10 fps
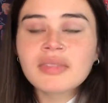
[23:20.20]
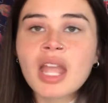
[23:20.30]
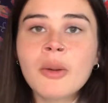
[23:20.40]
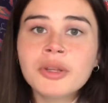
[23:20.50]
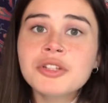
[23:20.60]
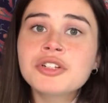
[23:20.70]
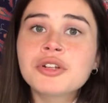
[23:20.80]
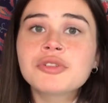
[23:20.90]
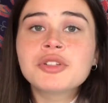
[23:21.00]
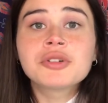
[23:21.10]
I want you to
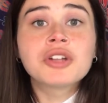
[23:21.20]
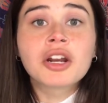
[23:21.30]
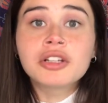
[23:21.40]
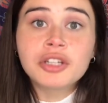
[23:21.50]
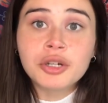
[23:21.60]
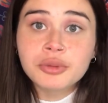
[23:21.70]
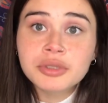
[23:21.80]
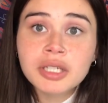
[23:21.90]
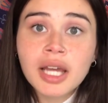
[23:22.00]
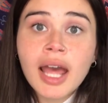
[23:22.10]
know that you're not
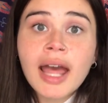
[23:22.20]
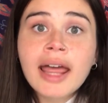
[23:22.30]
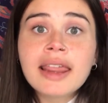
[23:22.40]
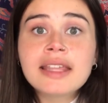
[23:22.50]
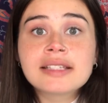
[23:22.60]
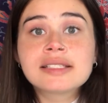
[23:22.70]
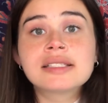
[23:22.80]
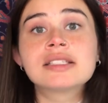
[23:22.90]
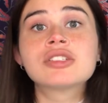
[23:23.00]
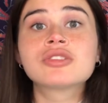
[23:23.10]
alone. This
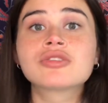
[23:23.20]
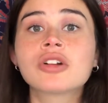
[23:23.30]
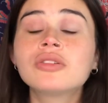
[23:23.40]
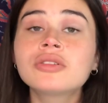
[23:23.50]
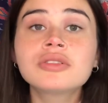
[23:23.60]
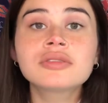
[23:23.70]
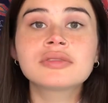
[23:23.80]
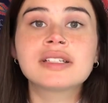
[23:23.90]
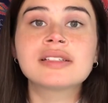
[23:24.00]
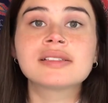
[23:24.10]
struggle,
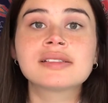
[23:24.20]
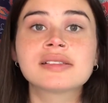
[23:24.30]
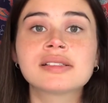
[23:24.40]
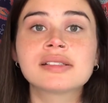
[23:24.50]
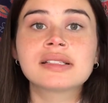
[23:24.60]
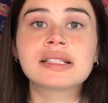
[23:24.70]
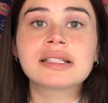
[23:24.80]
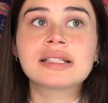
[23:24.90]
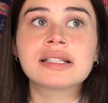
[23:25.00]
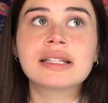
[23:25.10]
this
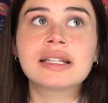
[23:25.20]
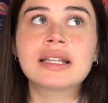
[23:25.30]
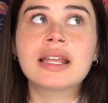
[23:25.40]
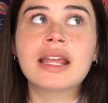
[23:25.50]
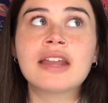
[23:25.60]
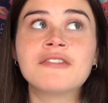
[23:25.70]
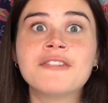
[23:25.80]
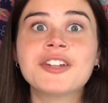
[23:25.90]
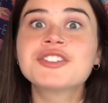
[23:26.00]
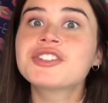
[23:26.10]

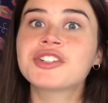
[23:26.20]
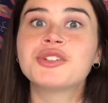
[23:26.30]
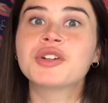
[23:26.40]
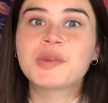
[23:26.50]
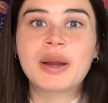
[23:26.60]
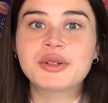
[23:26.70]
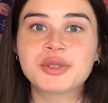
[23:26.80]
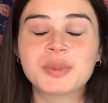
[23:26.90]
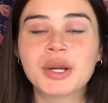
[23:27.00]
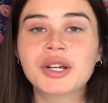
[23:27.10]
adventure you're about to
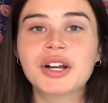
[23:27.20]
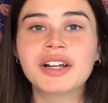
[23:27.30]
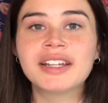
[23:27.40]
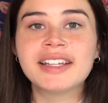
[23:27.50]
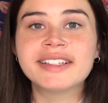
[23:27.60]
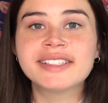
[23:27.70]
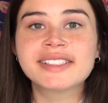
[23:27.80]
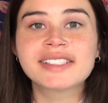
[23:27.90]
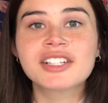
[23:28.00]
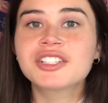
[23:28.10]
embark on is
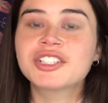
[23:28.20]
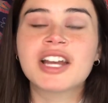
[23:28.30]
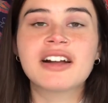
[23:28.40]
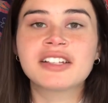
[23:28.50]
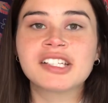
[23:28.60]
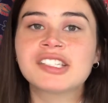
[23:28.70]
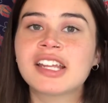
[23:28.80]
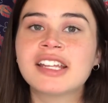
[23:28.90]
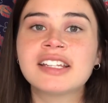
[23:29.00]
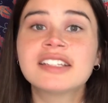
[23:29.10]
such a challenge,
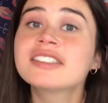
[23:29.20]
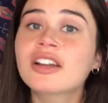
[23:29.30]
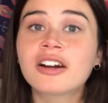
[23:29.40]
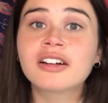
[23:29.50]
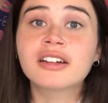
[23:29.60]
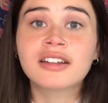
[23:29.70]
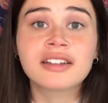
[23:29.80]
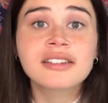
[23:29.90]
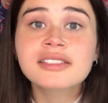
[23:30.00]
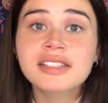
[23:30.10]
and it is hard and
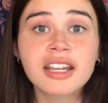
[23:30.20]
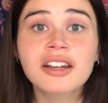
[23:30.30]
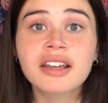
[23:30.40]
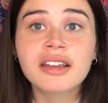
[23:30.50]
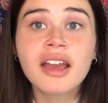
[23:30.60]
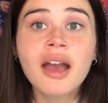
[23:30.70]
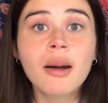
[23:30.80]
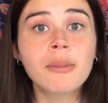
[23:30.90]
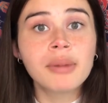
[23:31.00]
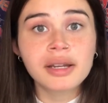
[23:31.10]
it is scary,
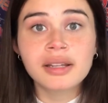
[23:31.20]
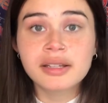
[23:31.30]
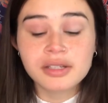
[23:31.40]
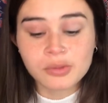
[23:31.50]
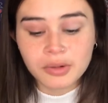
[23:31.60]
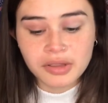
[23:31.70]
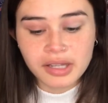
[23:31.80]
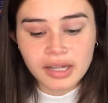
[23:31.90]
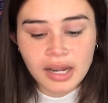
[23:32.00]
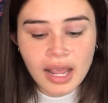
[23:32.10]
but it is worth
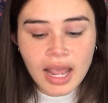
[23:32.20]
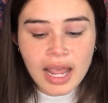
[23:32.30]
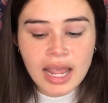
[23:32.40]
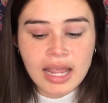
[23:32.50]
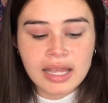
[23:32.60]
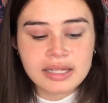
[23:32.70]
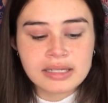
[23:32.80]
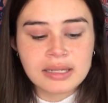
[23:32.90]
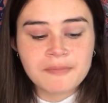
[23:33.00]
it. And